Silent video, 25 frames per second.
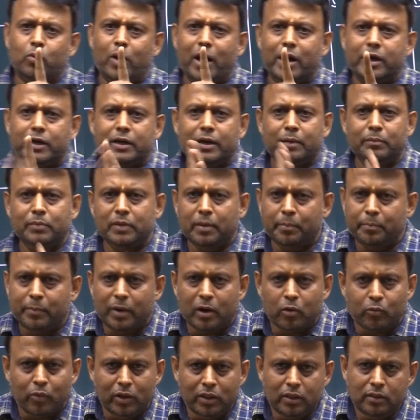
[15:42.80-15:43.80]
quantum
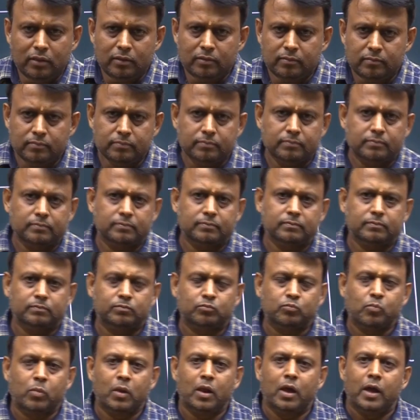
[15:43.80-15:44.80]
number 1,
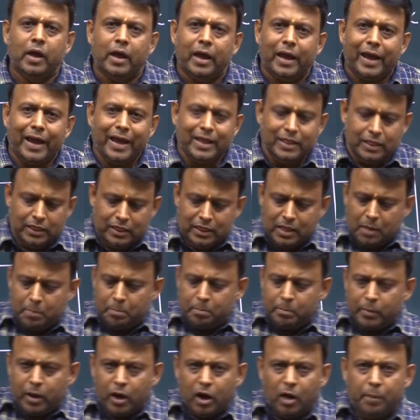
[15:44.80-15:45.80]
a
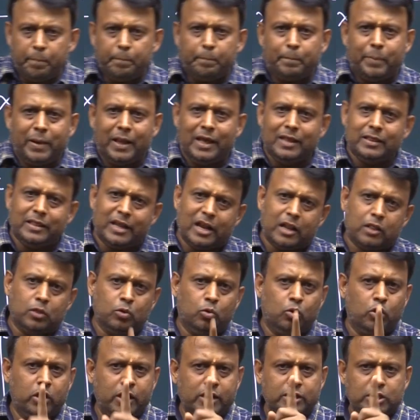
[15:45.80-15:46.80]
number of planar
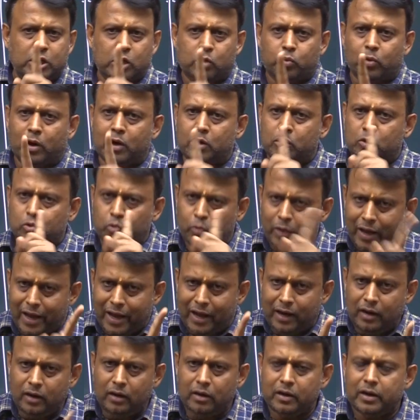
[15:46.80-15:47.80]
node is equal to
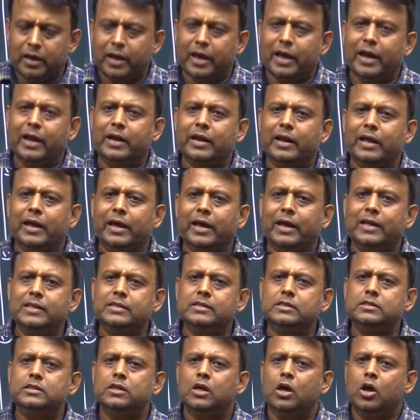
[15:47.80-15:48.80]
L, and
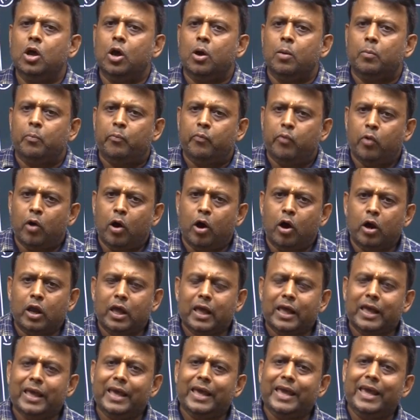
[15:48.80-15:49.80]
hence for
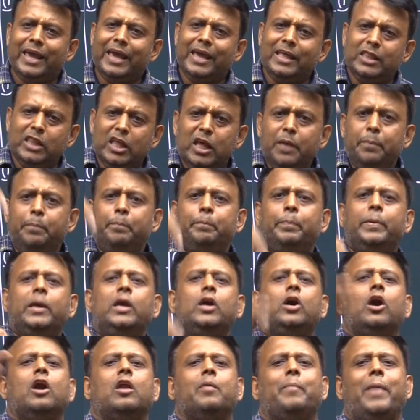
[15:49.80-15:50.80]
any
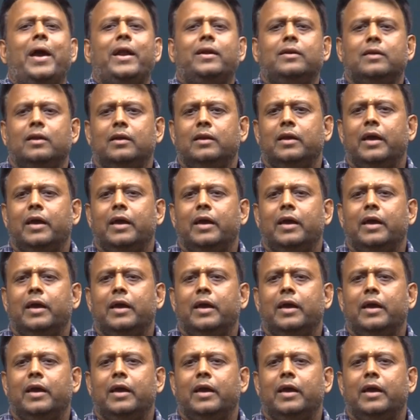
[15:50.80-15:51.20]
p orbital,